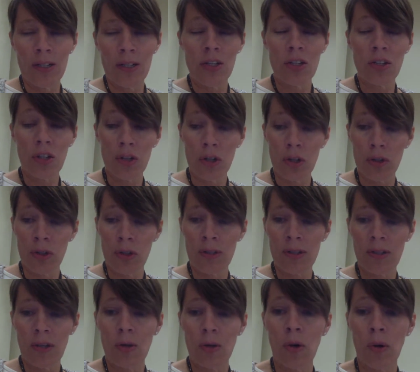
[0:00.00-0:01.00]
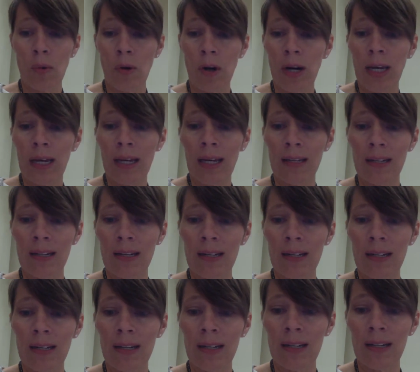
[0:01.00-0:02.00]
students who are working
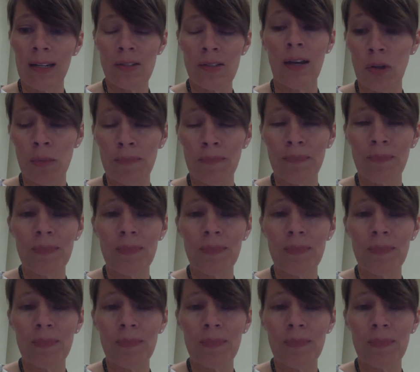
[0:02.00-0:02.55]
as a